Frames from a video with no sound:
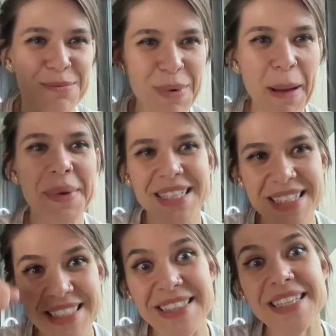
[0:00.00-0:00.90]
mapping the
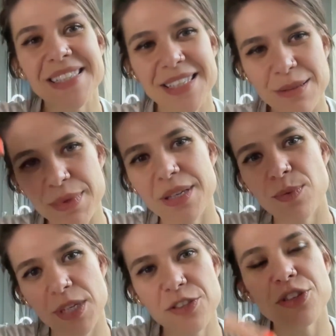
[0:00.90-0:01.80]
system in
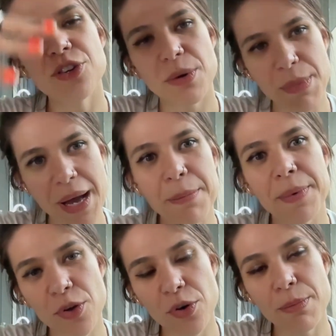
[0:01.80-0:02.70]
which you're
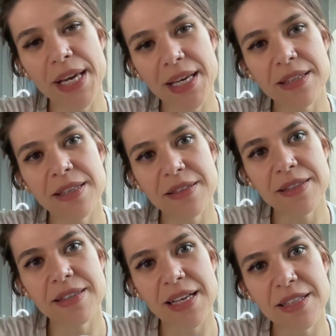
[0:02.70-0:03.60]
making these
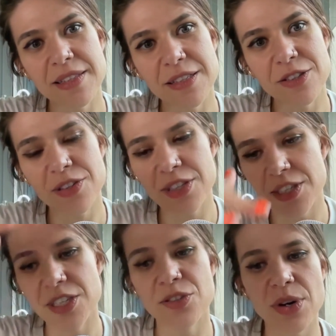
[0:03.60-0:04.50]
design decisions
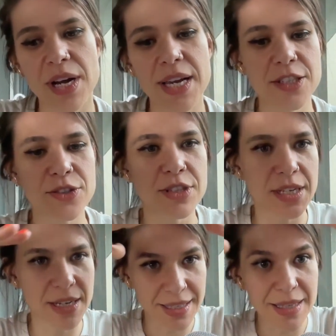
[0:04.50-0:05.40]
and then trying to
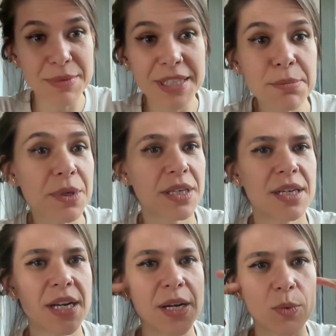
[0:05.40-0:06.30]
connect them deeper
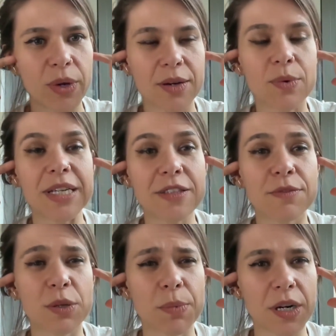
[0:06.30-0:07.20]
with the rest of
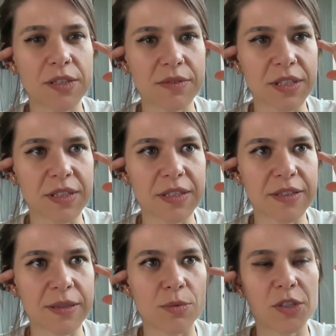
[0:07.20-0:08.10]
the parts of the
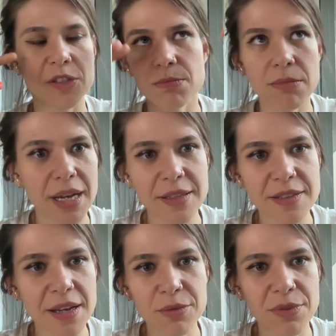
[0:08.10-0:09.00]
system, which might
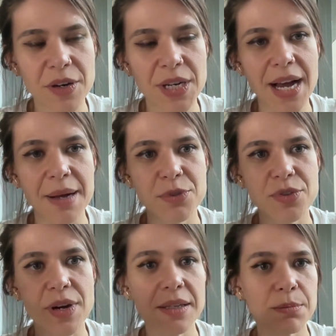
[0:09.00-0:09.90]
sound very
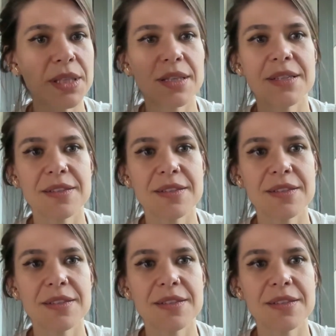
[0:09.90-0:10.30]
abstract, but